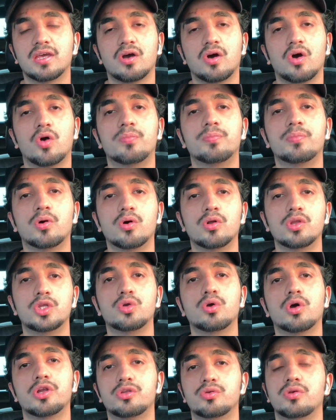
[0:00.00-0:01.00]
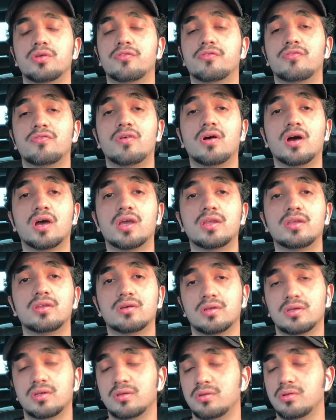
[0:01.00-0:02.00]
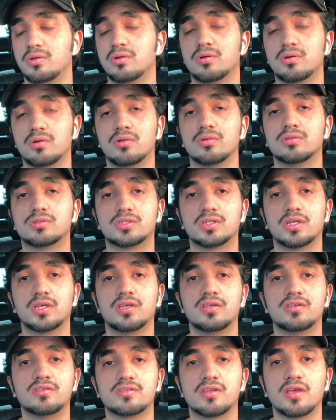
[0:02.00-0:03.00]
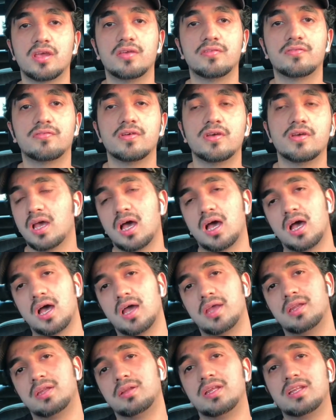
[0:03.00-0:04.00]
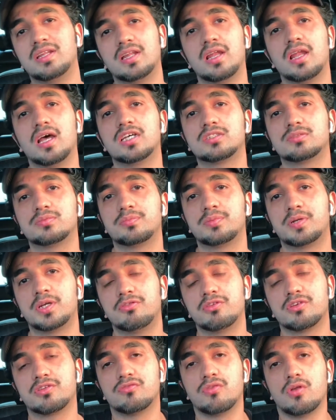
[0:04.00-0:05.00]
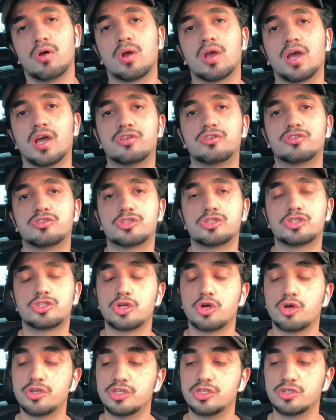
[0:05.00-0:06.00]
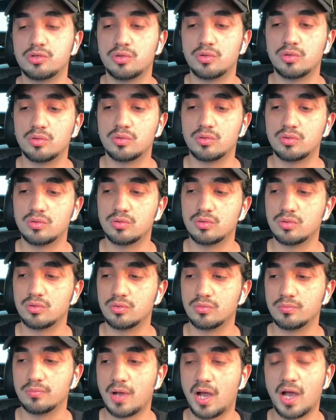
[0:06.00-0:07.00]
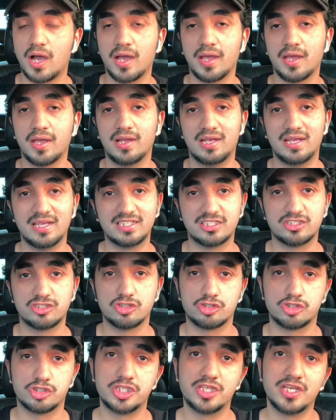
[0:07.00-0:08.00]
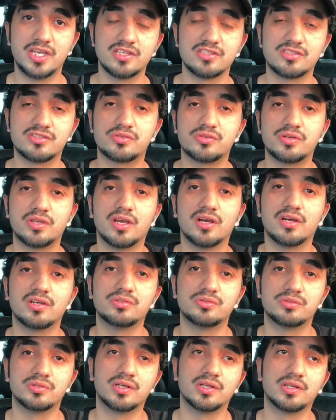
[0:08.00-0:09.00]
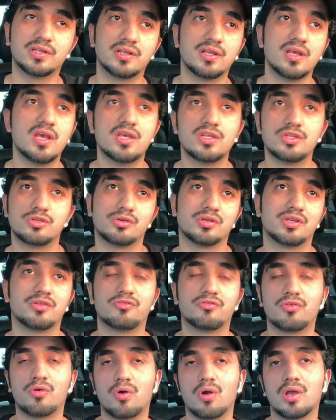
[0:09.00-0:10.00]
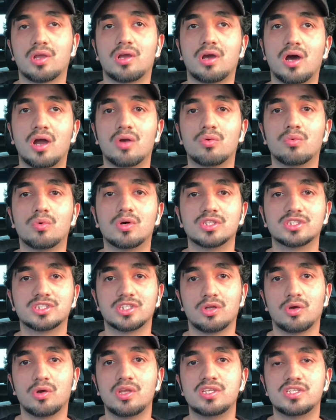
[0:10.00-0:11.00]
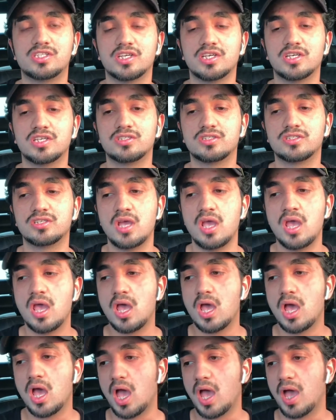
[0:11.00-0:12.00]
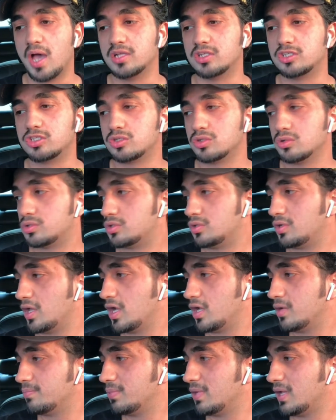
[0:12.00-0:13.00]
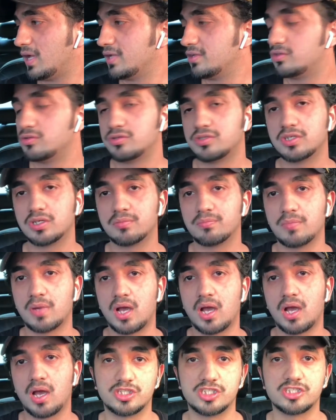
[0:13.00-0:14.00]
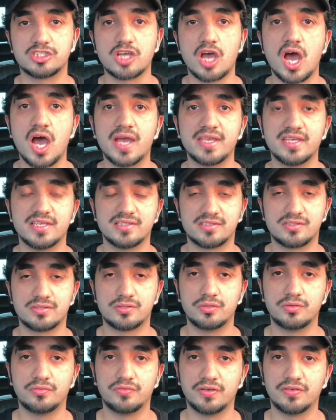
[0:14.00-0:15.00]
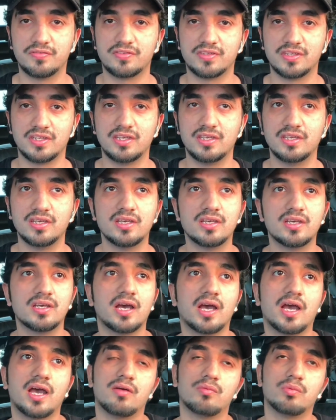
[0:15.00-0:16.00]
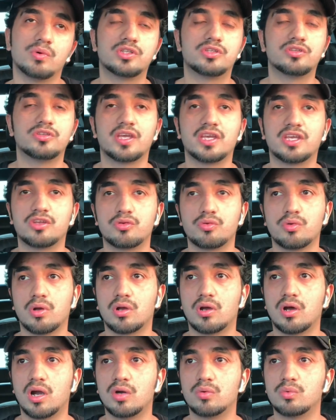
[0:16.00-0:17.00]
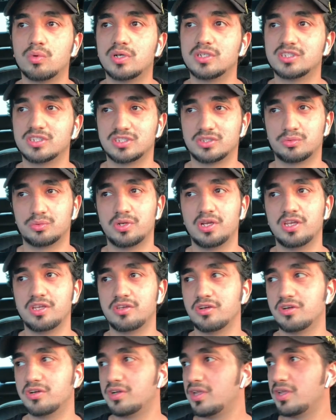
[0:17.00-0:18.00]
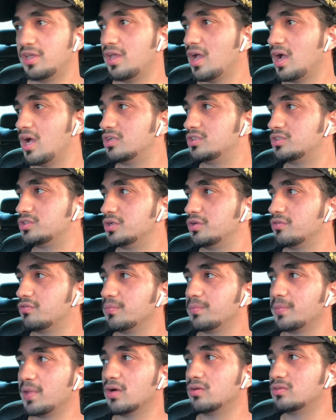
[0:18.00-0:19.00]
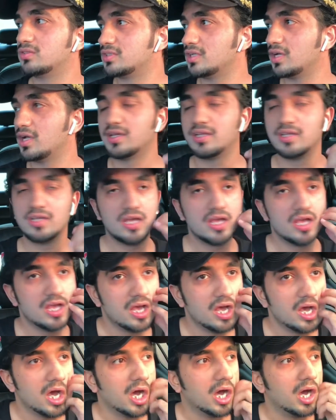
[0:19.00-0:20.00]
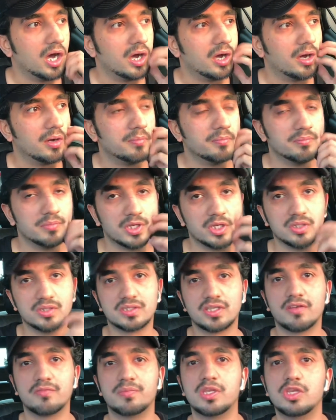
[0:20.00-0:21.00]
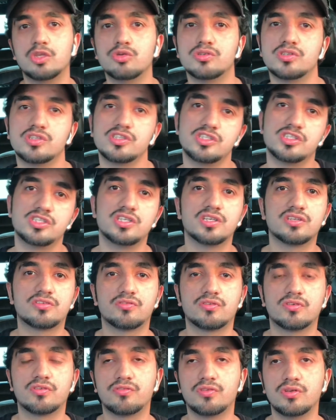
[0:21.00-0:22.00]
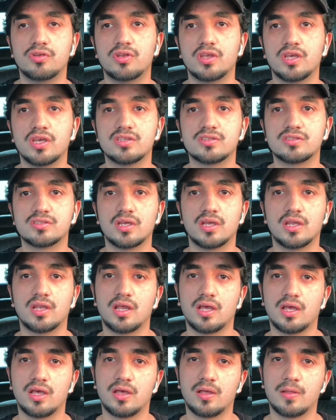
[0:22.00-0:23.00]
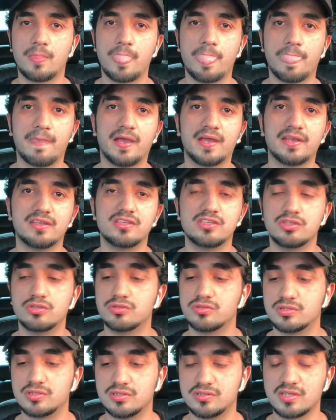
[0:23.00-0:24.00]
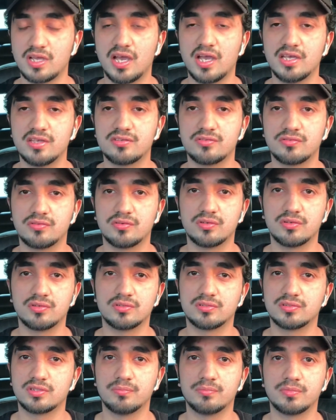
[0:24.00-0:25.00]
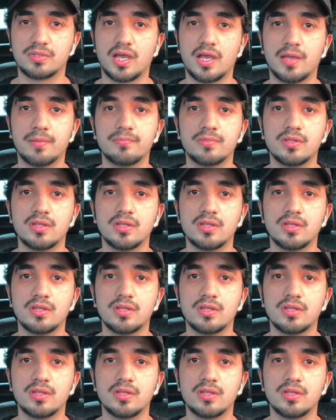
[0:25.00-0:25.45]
Hope all you are doing fine and you're all staying safe. In the last previous vlog I showed you my Lexus GS300, took it for a car wash and oil change, and so today I plan to take my IS250. I want to take it to a car wash. It's really dirty, I'll show you from the outside. Because I've been using GS for a few days and I didn't use this IS for some time.